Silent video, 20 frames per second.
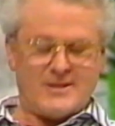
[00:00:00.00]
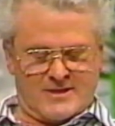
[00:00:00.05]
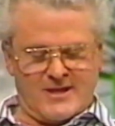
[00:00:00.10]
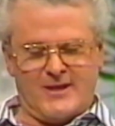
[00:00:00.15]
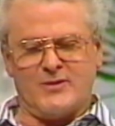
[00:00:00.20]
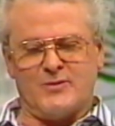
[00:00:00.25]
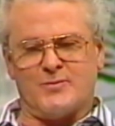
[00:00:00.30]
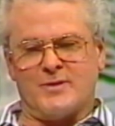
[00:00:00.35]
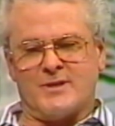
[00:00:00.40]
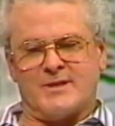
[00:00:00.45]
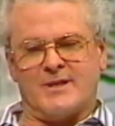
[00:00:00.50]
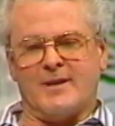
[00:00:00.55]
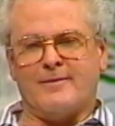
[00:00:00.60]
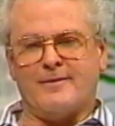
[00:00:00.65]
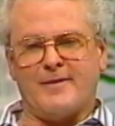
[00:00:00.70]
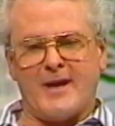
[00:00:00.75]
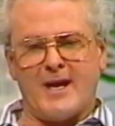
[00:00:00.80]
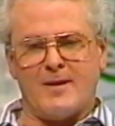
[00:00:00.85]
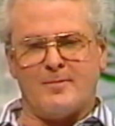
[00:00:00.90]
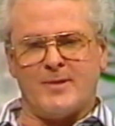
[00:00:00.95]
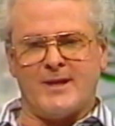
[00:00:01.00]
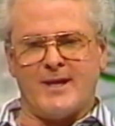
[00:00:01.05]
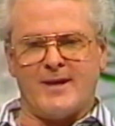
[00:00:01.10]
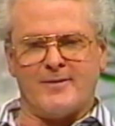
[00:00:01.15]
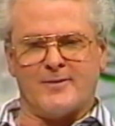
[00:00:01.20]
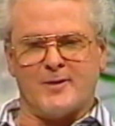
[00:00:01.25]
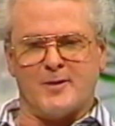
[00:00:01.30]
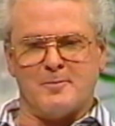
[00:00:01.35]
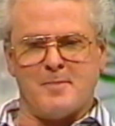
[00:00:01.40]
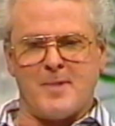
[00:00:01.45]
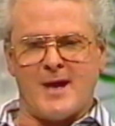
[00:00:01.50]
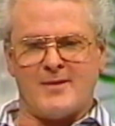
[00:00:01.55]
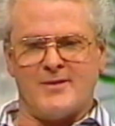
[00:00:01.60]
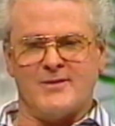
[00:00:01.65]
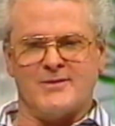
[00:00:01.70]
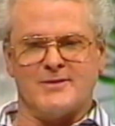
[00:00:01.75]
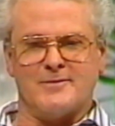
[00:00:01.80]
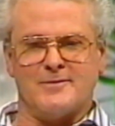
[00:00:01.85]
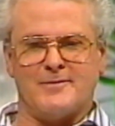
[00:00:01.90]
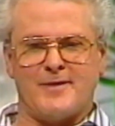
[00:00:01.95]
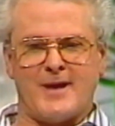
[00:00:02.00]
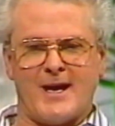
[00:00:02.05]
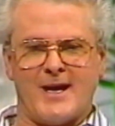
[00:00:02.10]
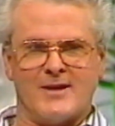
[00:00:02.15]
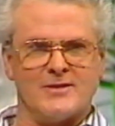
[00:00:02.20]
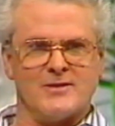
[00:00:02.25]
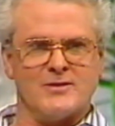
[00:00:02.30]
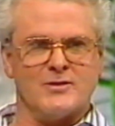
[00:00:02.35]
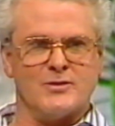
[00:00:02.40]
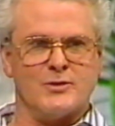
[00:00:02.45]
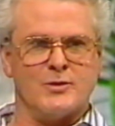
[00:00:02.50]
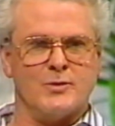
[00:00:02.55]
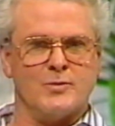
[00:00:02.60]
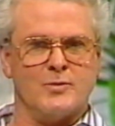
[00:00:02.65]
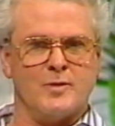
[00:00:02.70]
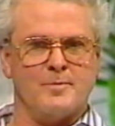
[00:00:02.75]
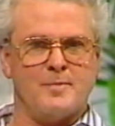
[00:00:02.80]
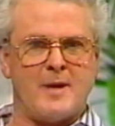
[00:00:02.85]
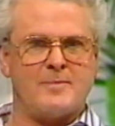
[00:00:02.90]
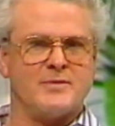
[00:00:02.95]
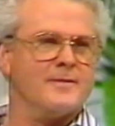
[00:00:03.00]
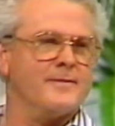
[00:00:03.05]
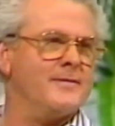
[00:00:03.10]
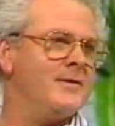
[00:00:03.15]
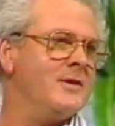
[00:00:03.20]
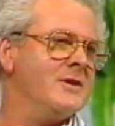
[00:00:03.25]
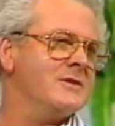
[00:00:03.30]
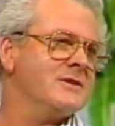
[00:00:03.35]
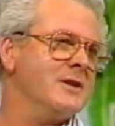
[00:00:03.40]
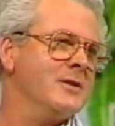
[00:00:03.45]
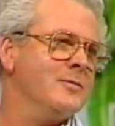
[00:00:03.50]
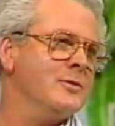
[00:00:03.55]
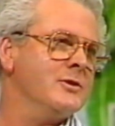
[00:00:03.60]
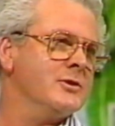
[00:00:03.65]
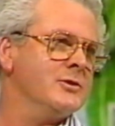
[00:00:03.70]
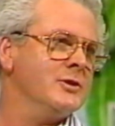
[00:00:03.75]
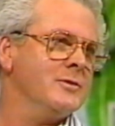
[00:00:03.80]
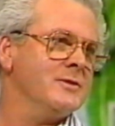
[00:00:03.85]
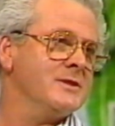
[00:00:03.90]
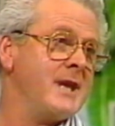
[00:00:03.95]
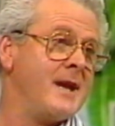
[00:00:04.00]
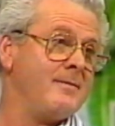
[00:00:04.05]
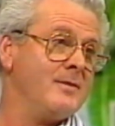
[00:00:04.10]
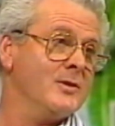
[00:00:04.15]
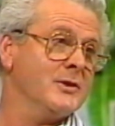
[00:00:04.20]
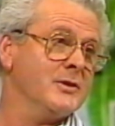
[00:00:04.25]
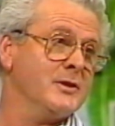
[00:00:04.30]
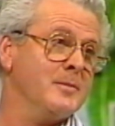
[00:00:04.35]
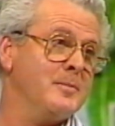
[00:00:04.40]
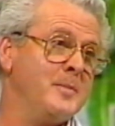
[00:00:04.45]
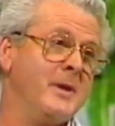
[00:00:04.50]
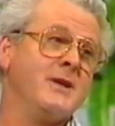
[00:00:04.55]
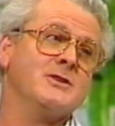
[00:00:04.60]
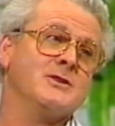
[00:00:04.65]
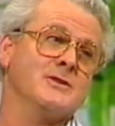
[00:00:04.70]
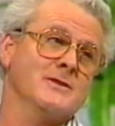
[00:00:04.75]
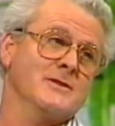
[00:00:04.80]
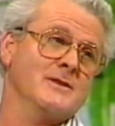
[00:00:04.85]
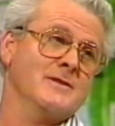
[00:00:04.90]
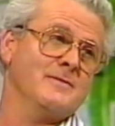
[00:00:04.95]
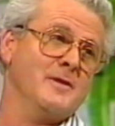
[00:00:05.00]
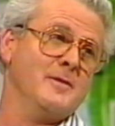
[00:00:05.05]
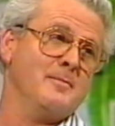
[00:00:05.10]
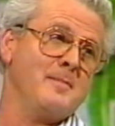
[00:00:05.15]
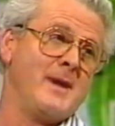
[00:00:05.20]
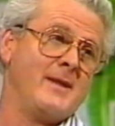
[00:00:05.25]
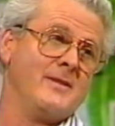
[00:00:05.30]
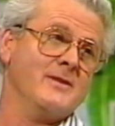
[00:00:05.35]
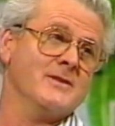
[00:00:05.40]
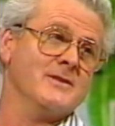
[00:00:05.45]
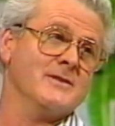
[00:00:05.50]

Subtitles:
an interesting family. They've got mothers and fathers and children. Perhaps the first thing we should do is have a look at the pictures of the mothers